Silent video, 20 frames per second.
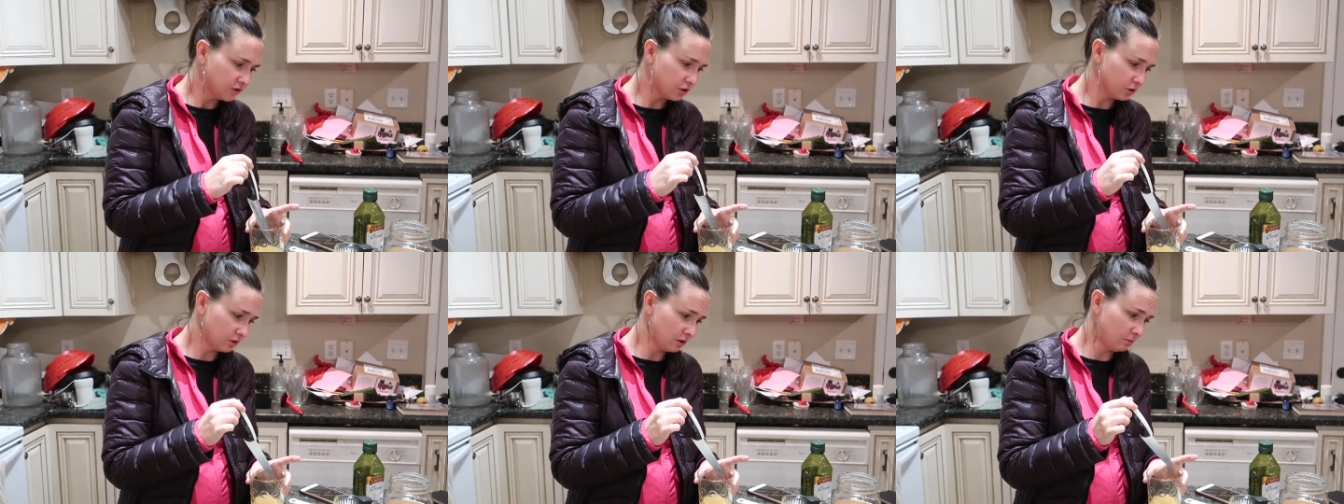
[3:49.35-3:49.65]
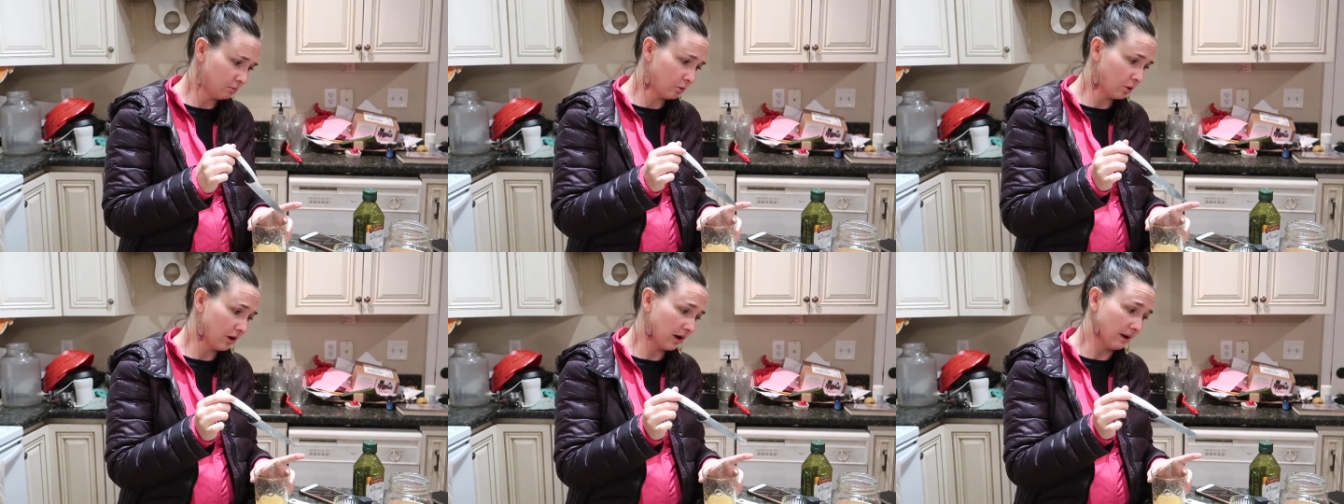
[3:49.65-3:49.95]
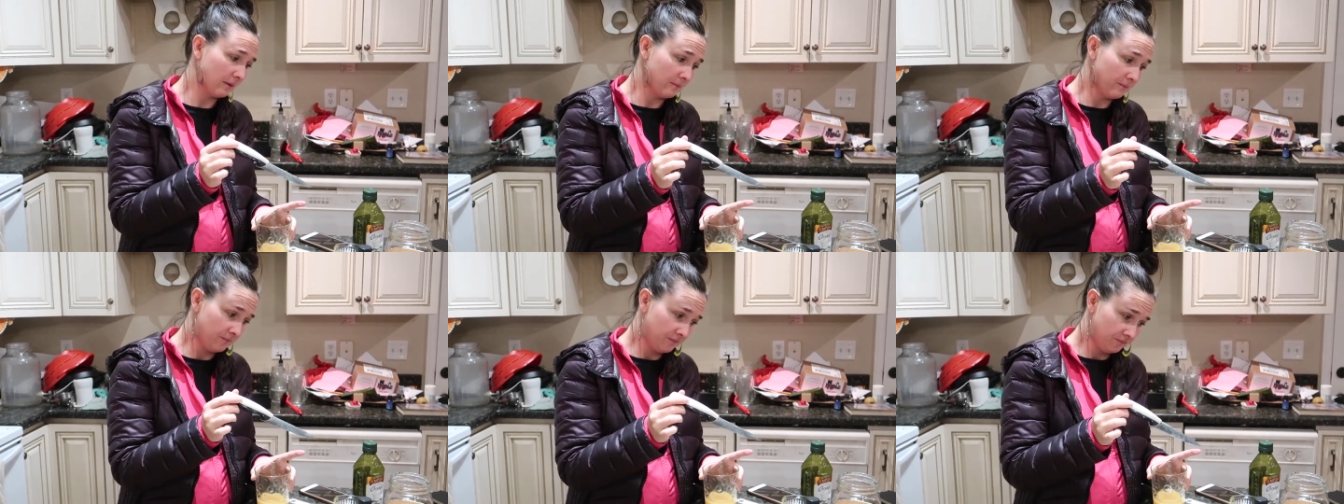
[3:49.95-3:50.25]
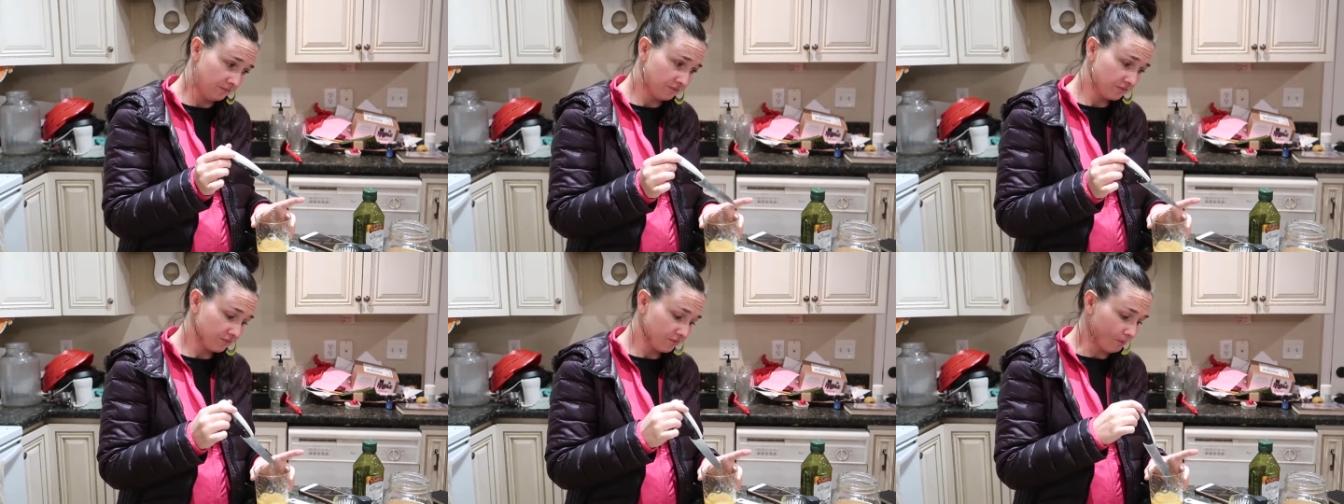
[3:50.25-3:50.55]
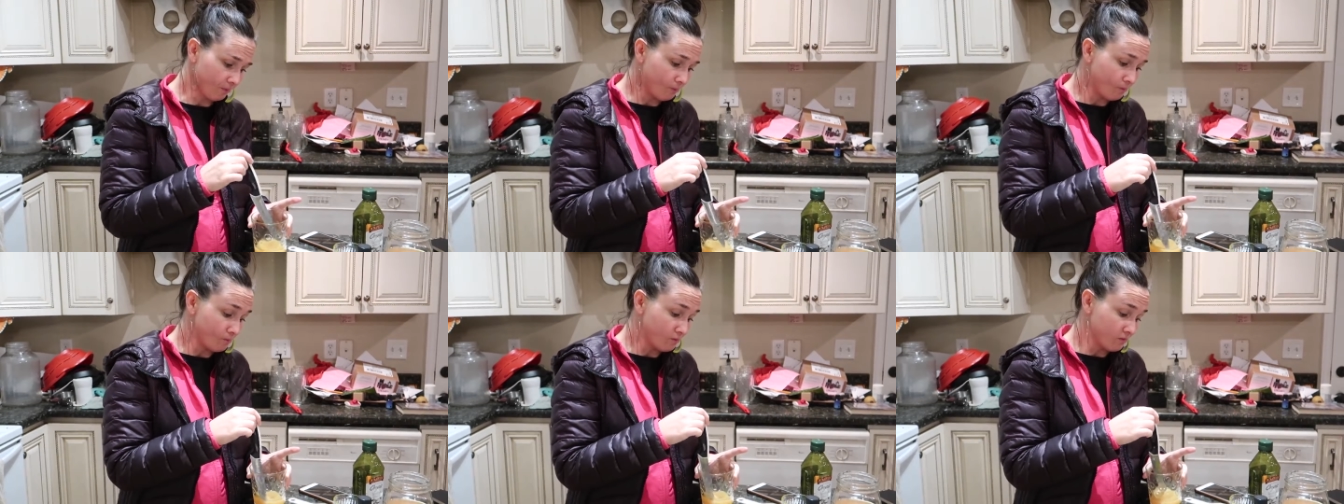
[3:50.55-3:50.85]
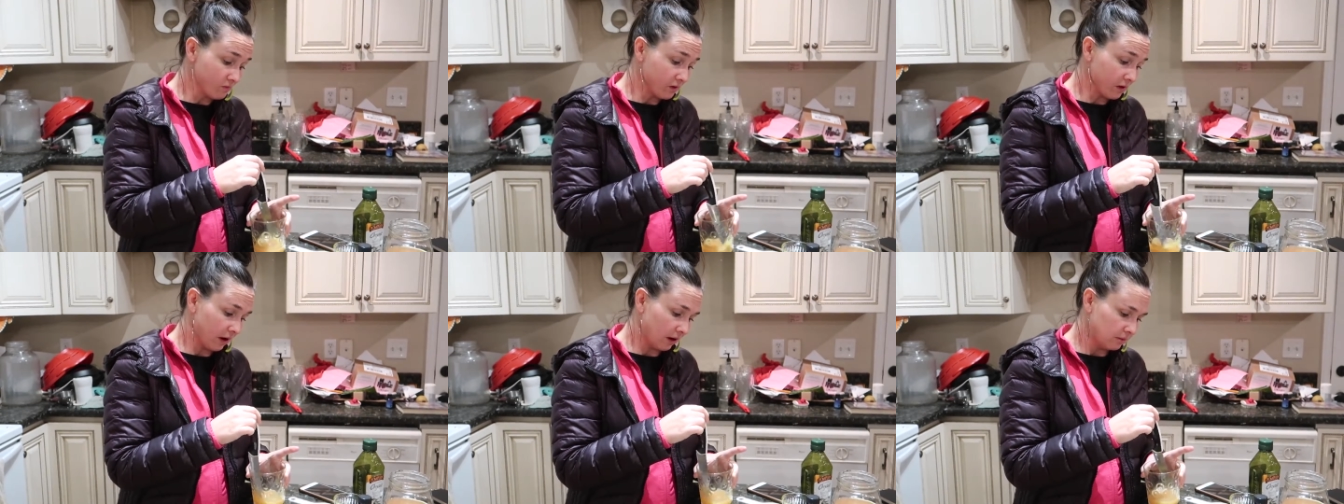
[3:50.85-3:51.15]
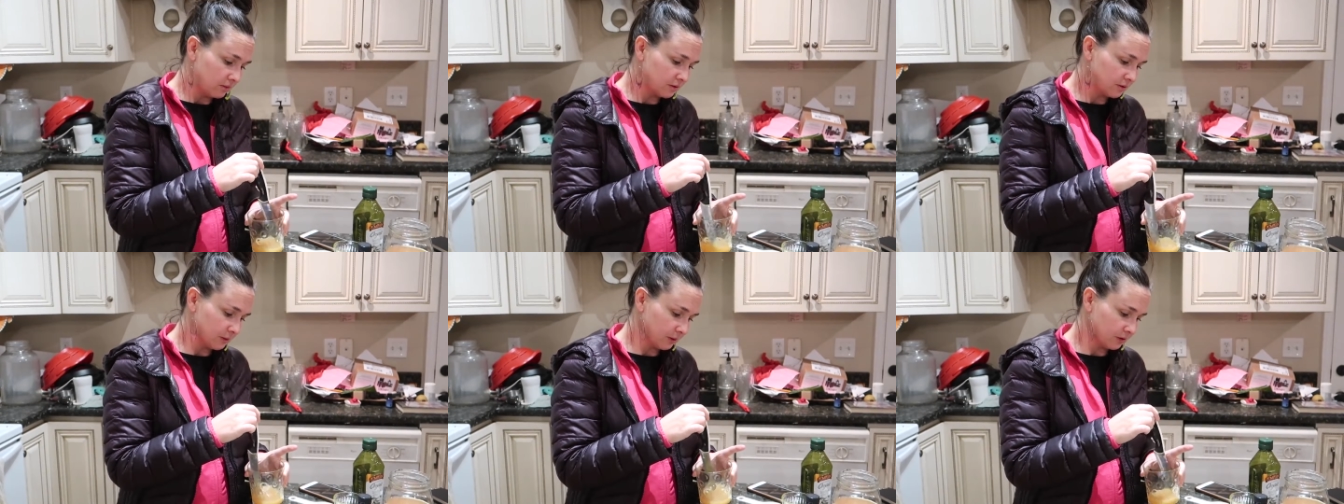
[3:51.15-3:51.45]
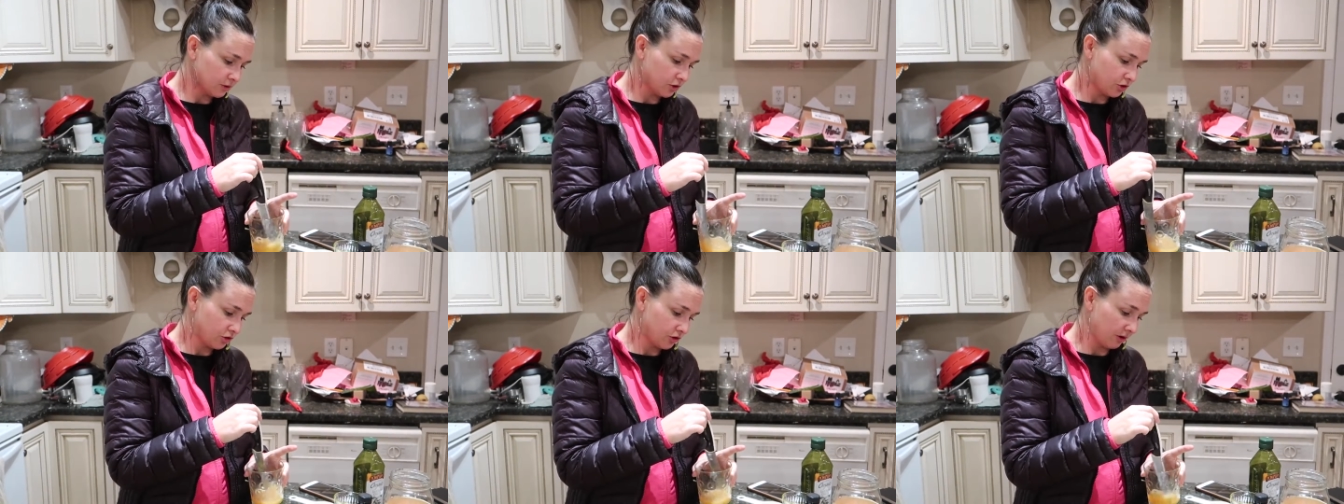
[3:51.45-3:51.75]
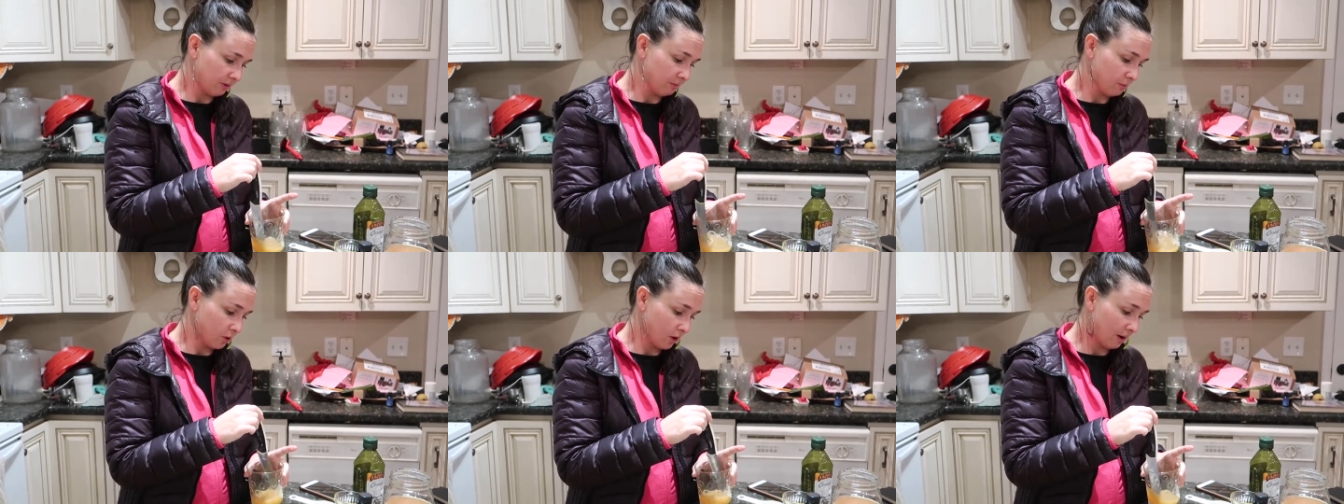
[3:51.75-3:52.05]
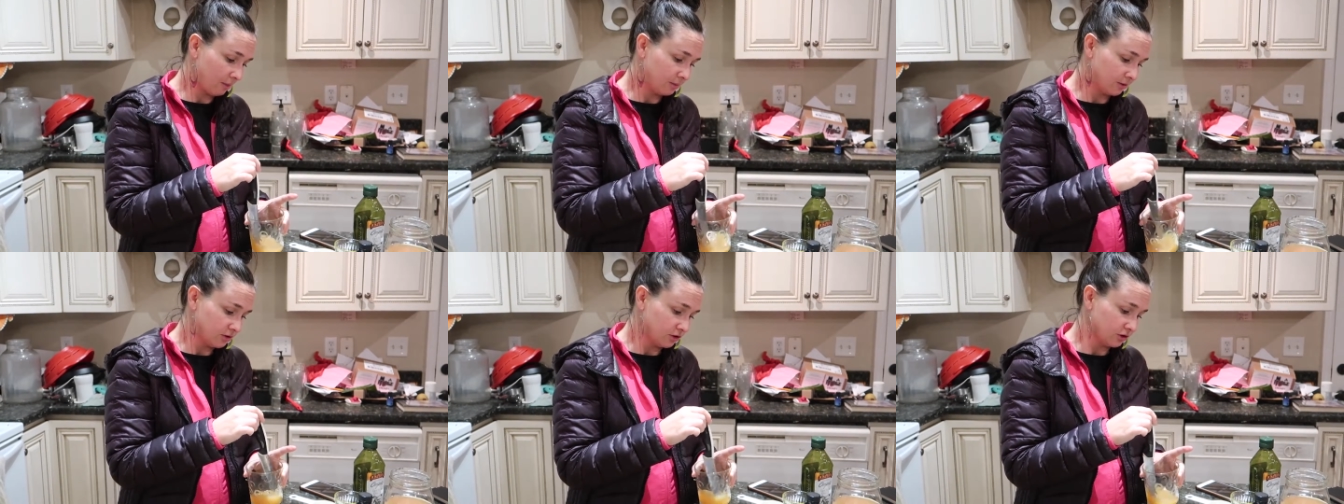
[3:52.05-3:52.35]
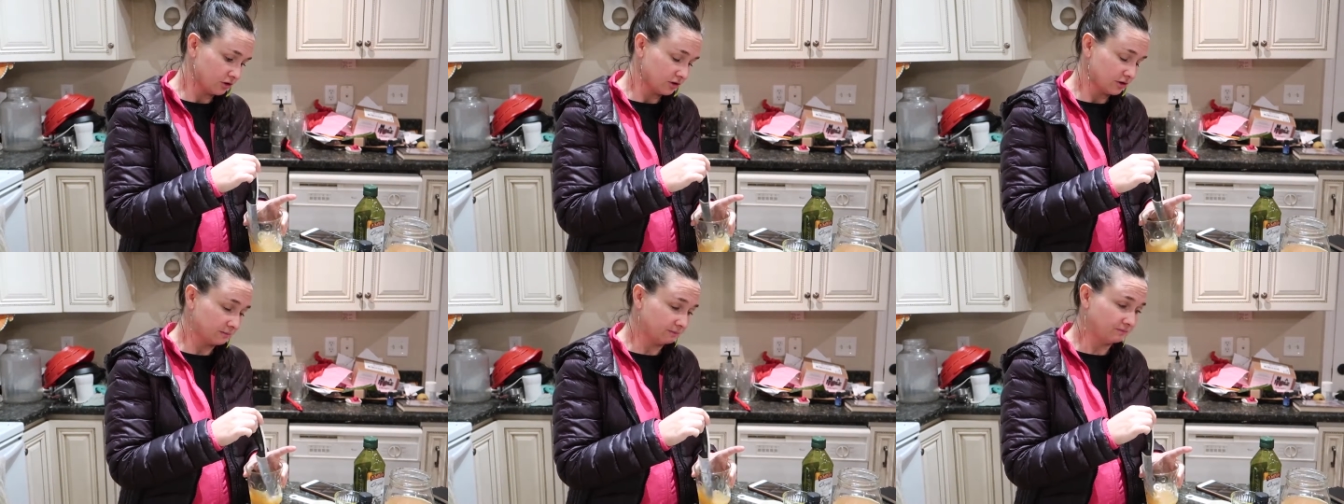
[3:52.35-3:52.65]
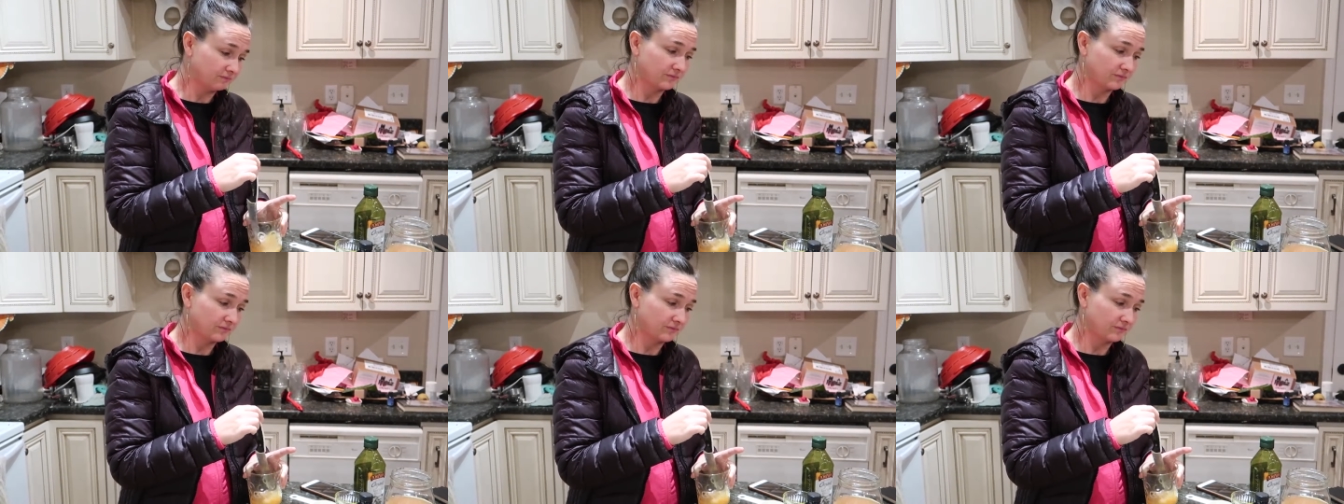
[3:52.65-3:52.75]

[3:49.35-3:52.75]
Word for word: So in the morning, I'm supposed to drink more apple juice.